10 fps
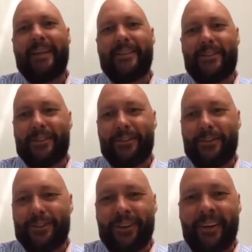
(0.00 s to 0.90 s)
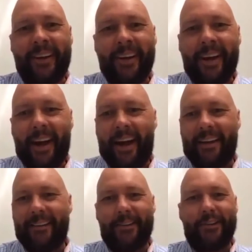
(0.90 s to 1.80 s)
end solution,
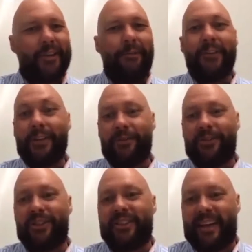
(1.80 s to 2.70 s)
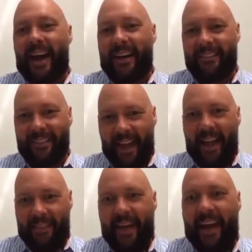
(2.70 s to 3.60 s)
and you definitely don't start
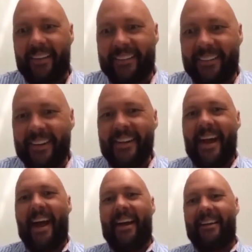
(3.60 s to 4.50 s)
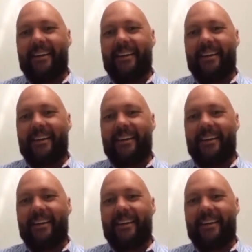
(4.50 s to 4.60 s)
at that. And